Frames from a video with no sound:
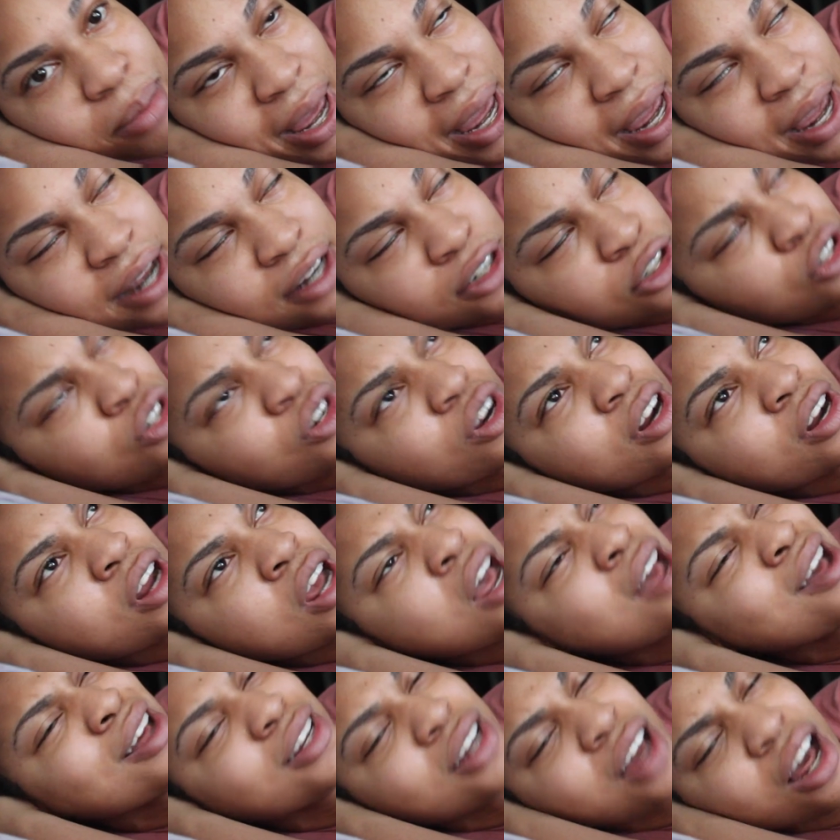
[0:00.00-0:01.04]
page. You know,
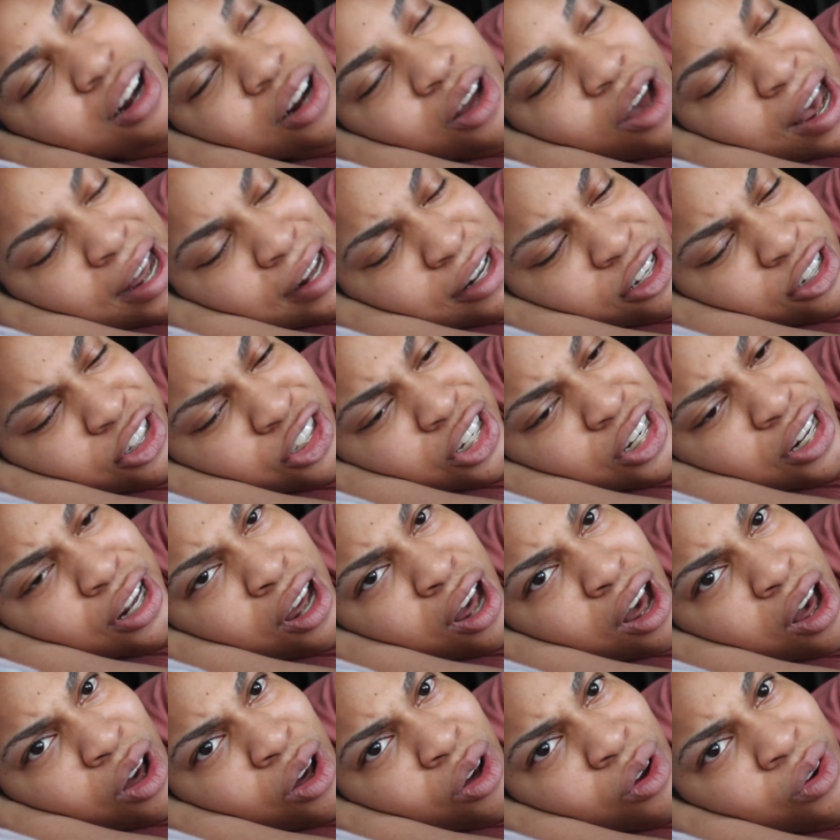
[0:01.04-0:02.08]
y'all know how this shit
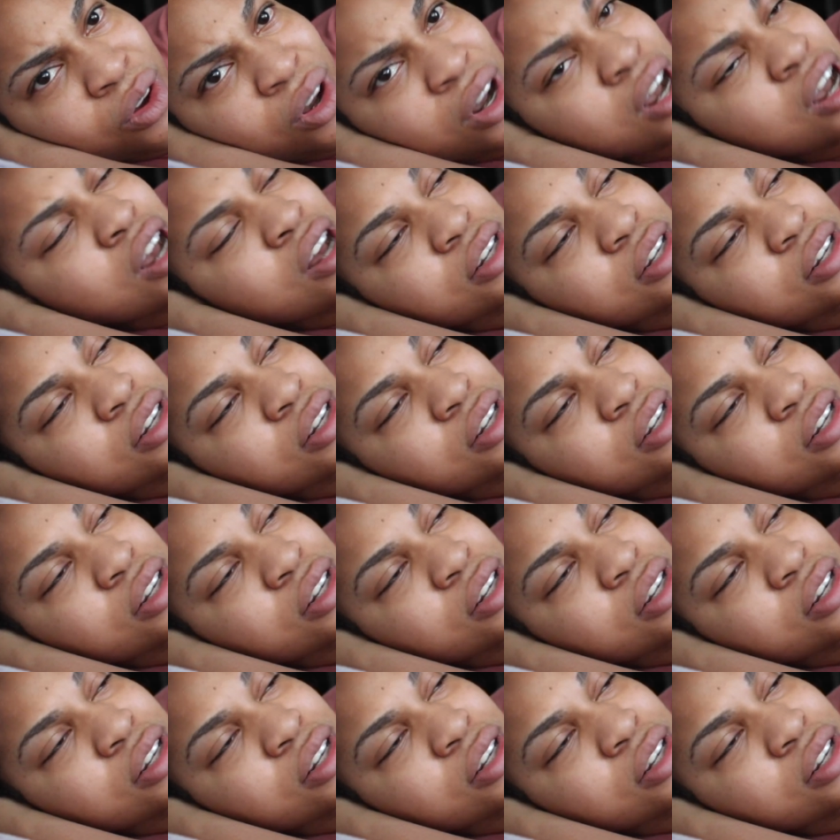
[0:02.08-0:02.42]
go.